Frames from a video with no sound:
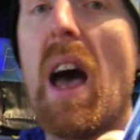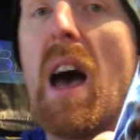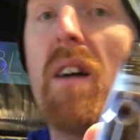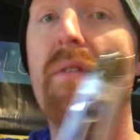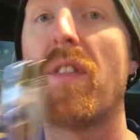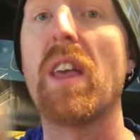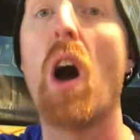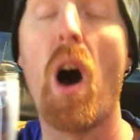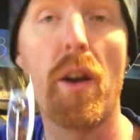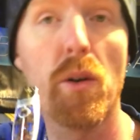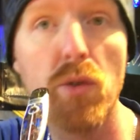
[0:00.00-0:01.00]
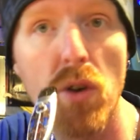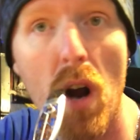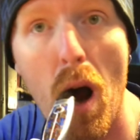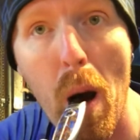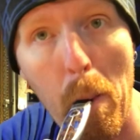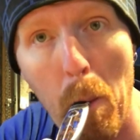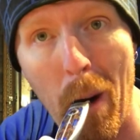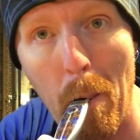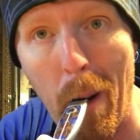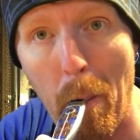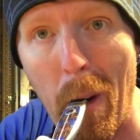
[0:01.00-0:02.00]
have the auto draw,
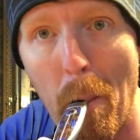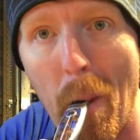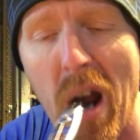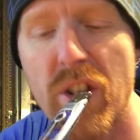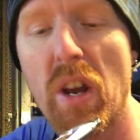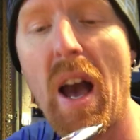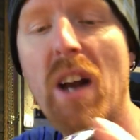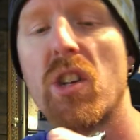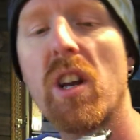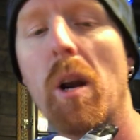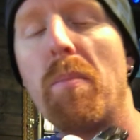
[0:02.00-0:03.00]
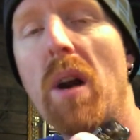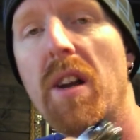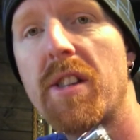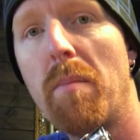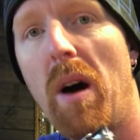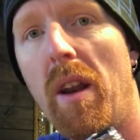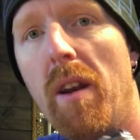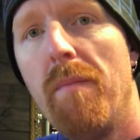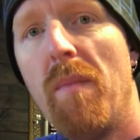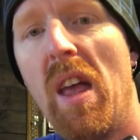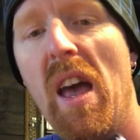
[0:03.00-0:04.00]
so you actually got to press the
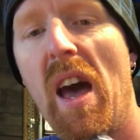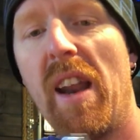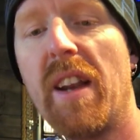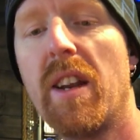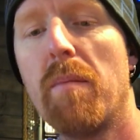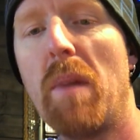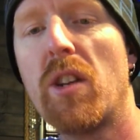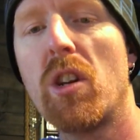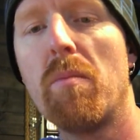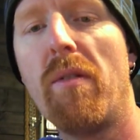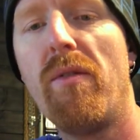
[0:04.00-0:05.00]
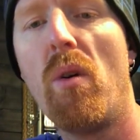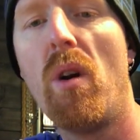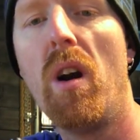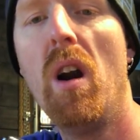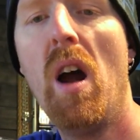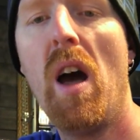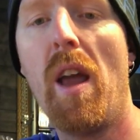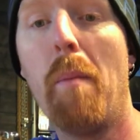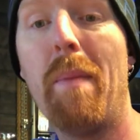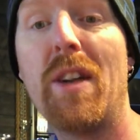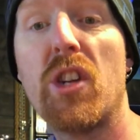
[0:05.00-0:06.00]
button. And I did mention before,
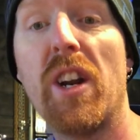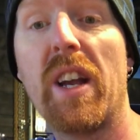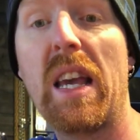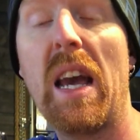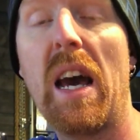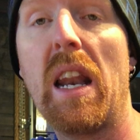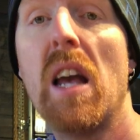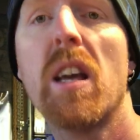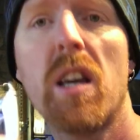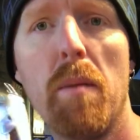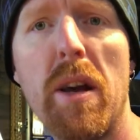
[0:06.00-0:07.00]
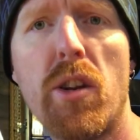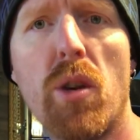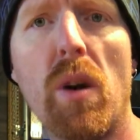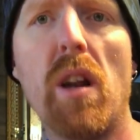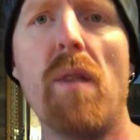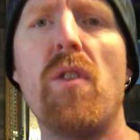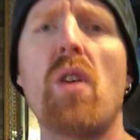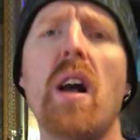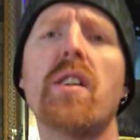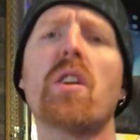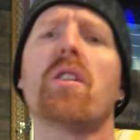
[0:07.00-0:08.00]
and I'll mention it again, commit to it. If you
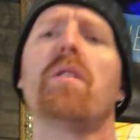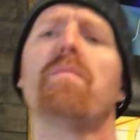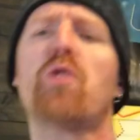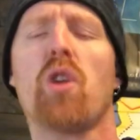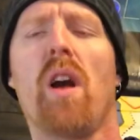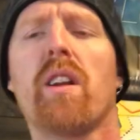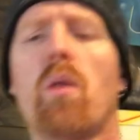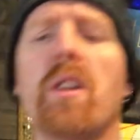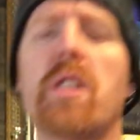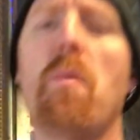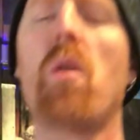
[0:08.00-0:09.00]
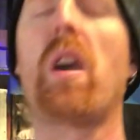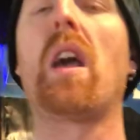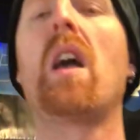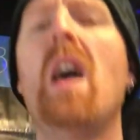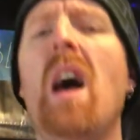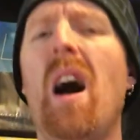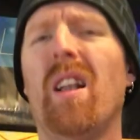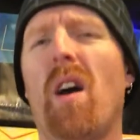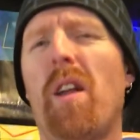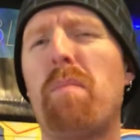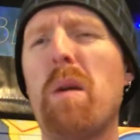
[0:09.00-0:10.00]
guys are trying to quit smoking, a
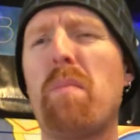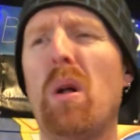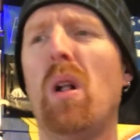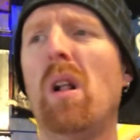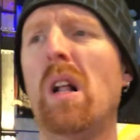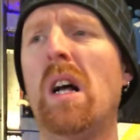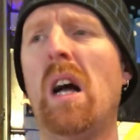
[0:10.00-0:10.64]
lot of people,